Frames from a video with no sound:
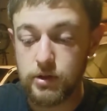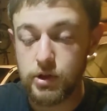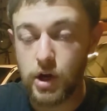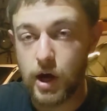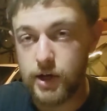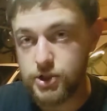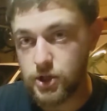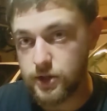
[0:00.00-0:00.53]

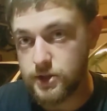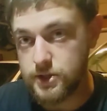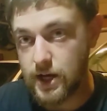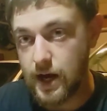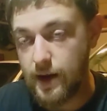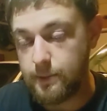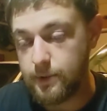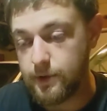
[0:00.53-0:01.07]
notch on the
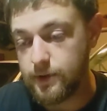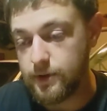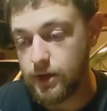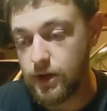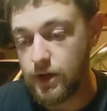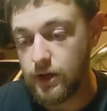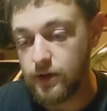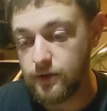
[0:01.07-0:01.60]
top
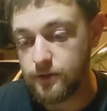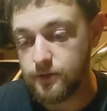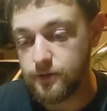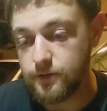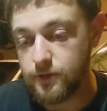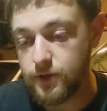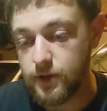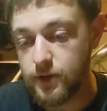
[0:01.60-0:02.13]
of
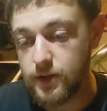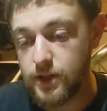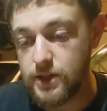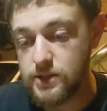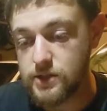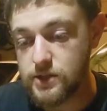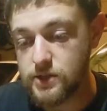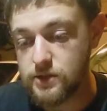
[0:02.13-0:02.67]

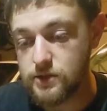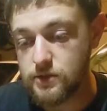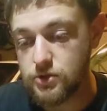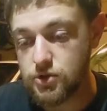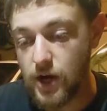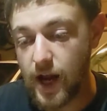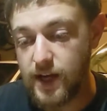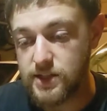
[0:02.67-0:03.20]
these
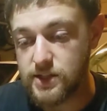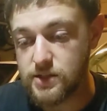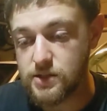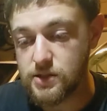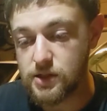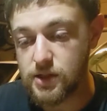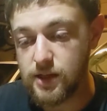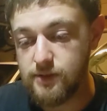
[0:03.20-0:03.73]
Traxxas
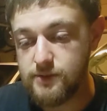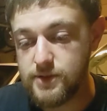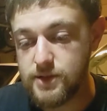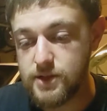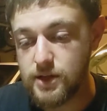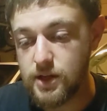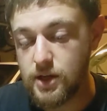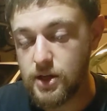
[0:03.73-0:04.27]
sleeves
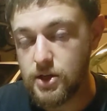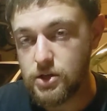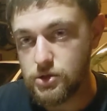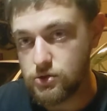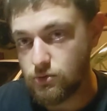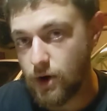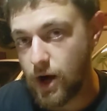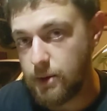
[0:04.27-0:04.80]

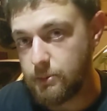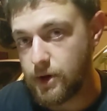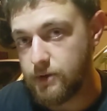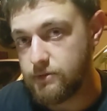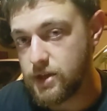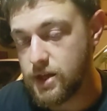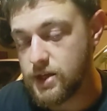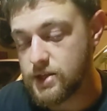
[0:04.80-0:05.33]
is right
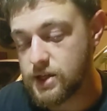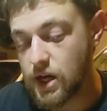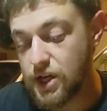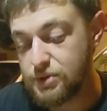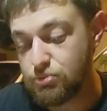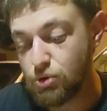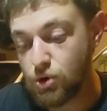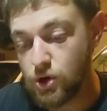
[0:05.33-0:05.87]
above the
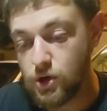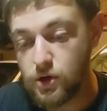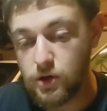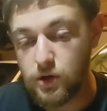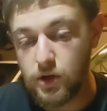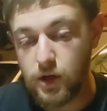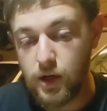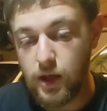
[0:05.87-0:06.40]
exhaust port,
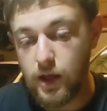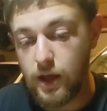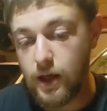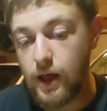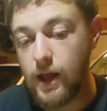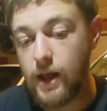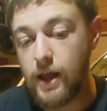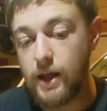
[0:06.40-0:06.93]

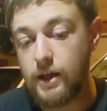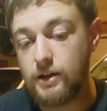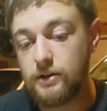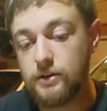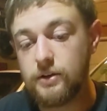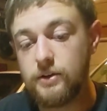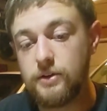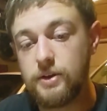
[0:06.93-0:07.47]

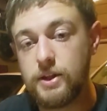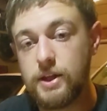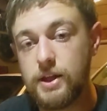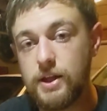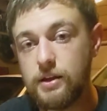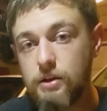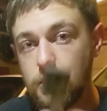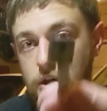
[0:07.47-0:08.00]
and
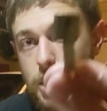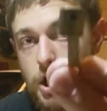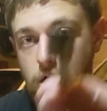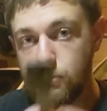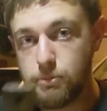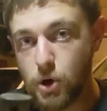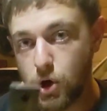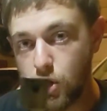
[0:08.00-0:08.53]
the
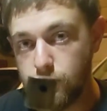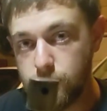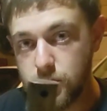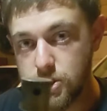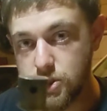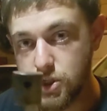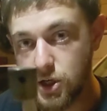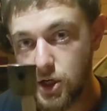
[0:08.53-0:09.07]
long part of
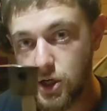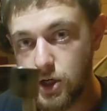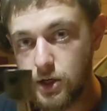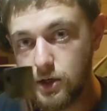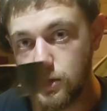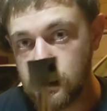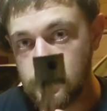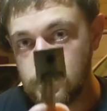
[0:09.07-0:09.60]
the skirt,
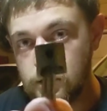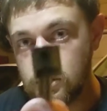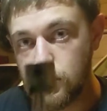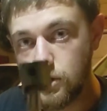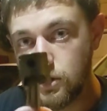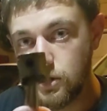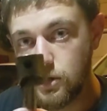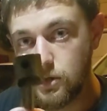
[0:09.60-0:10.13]

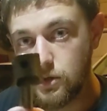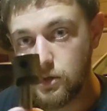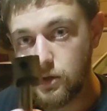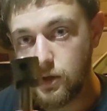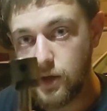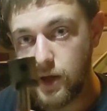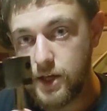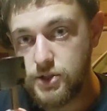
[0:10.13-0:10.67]

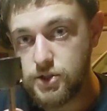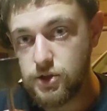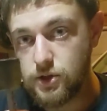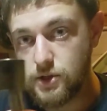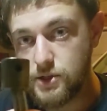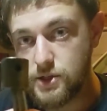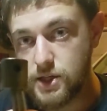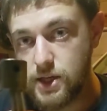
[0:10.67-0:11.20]
as you
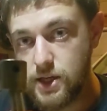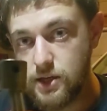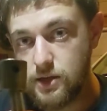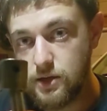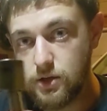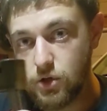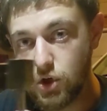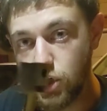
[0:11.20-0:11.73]
can see,
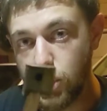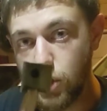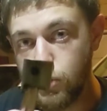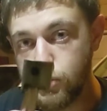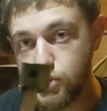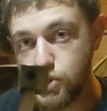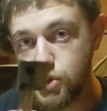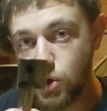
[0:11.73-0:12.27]

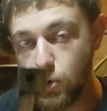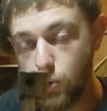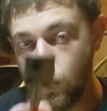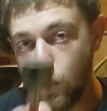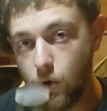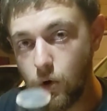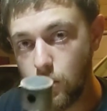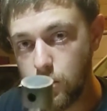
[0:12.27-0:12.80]
goes
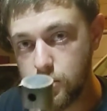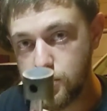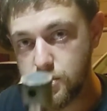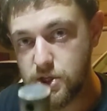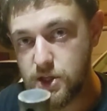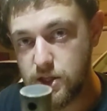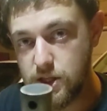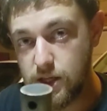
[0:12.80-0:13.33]

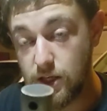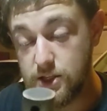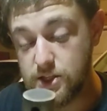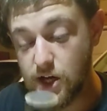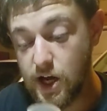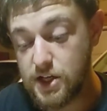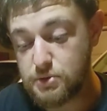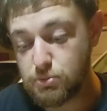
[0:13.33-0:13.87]
towards the
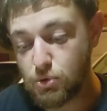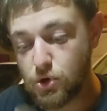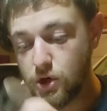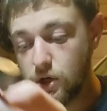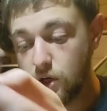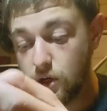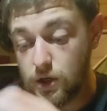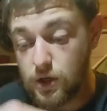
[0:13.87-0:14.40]
exhaust port.